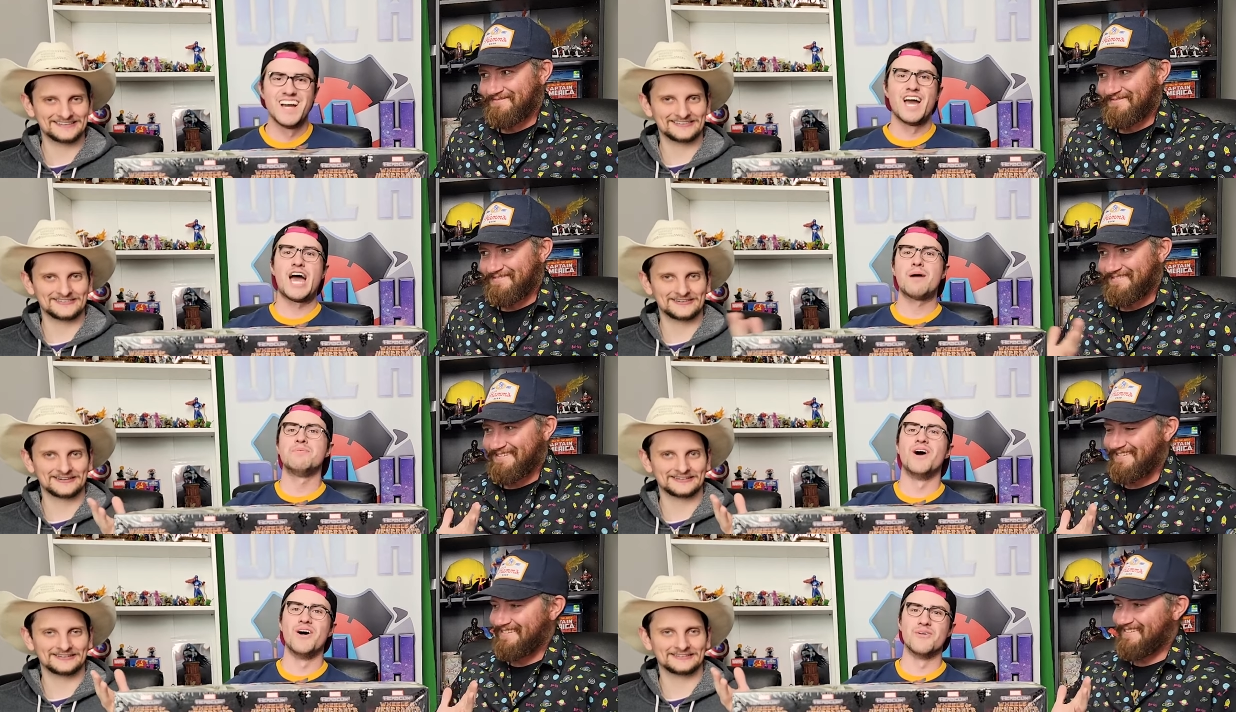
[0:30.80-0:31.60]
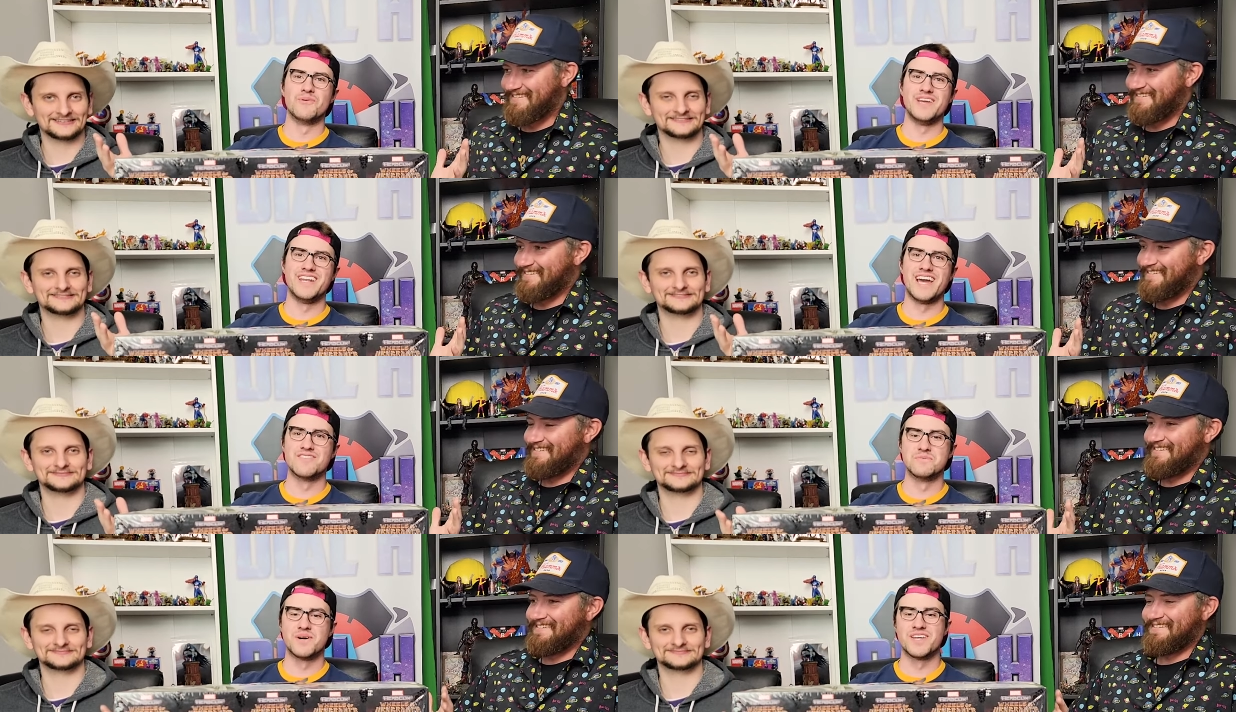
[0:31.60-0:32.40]
Speaker 1: Happy Halloween,
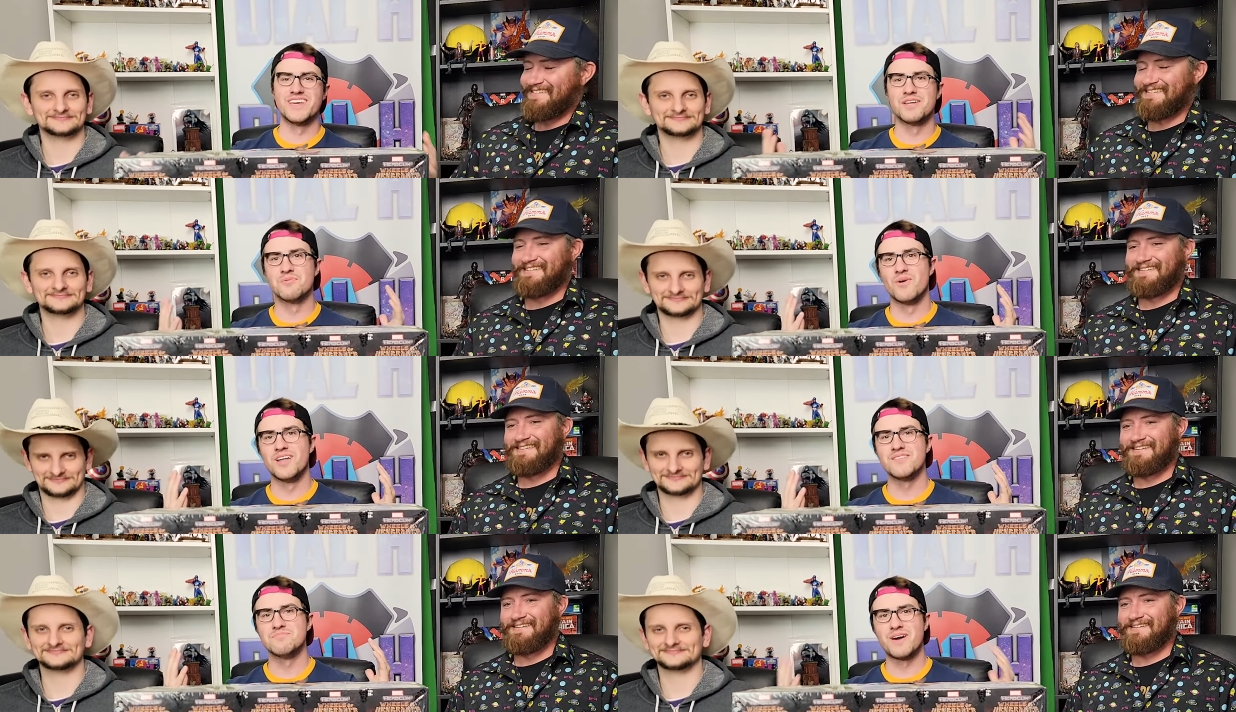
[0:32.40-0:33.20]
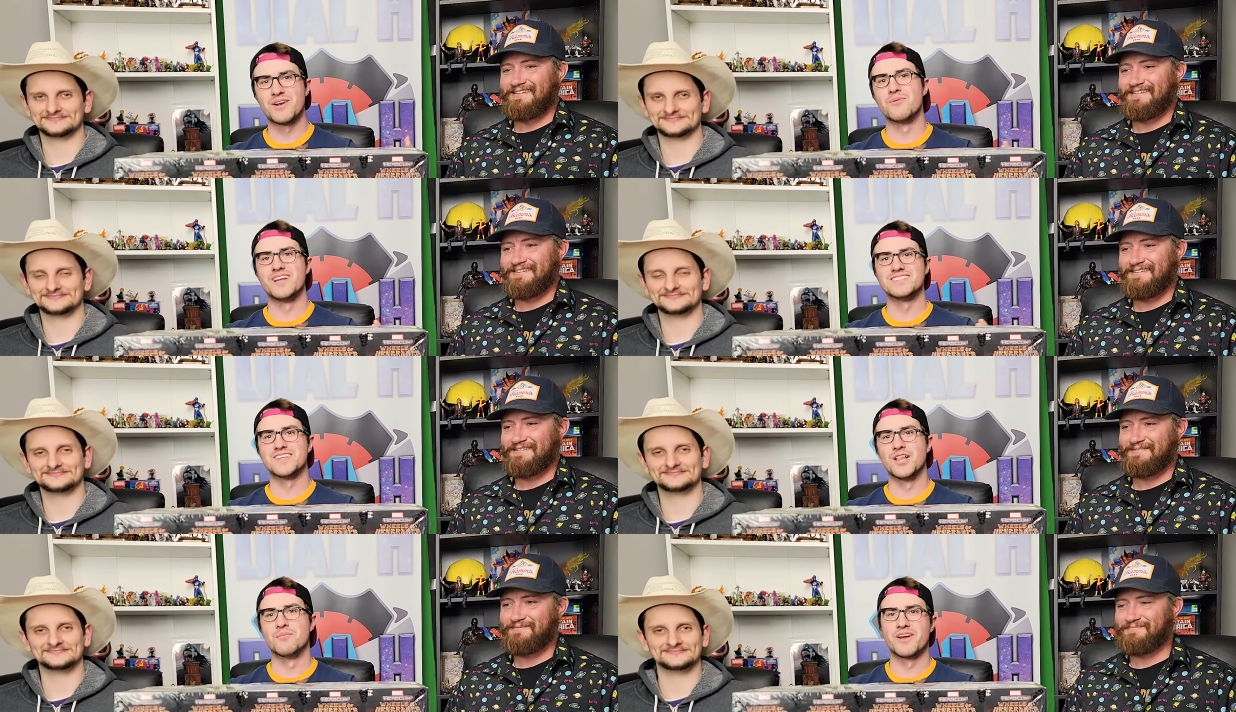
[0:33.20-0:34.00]
everybody. And what better way to
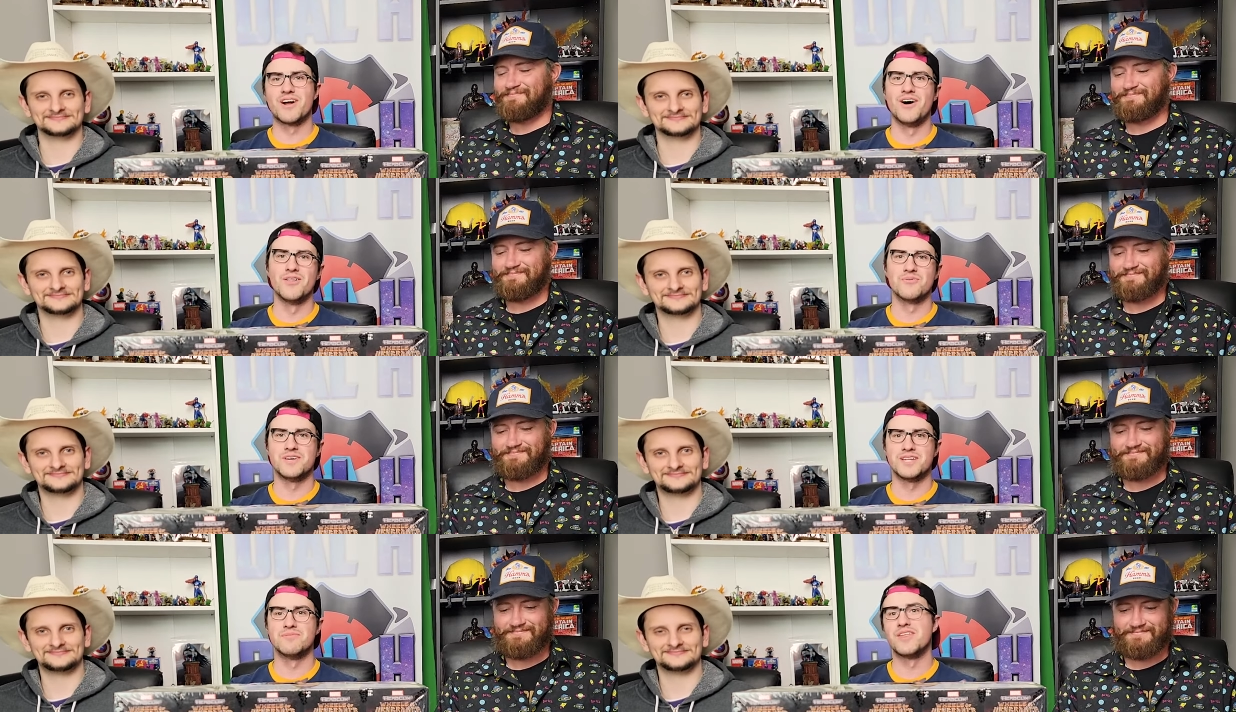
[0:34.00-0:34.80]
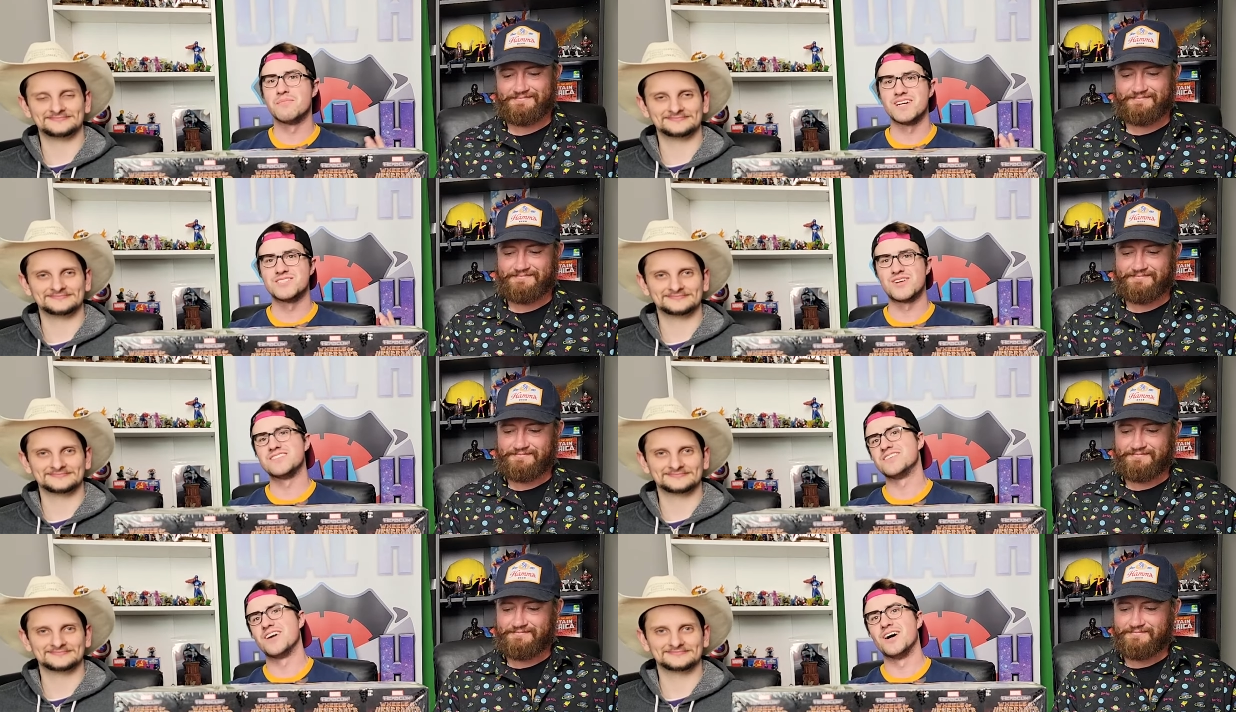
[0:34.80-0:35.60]
celebrate Halloween than by
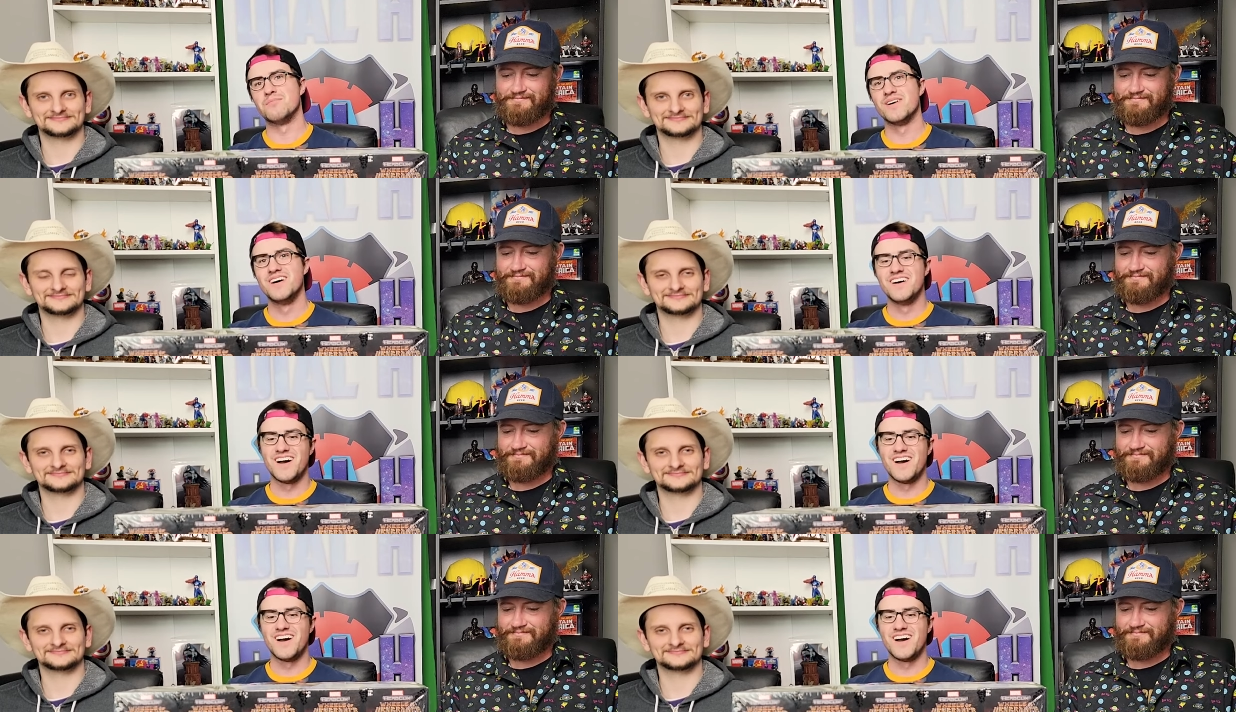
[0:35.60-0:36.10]
dressing up?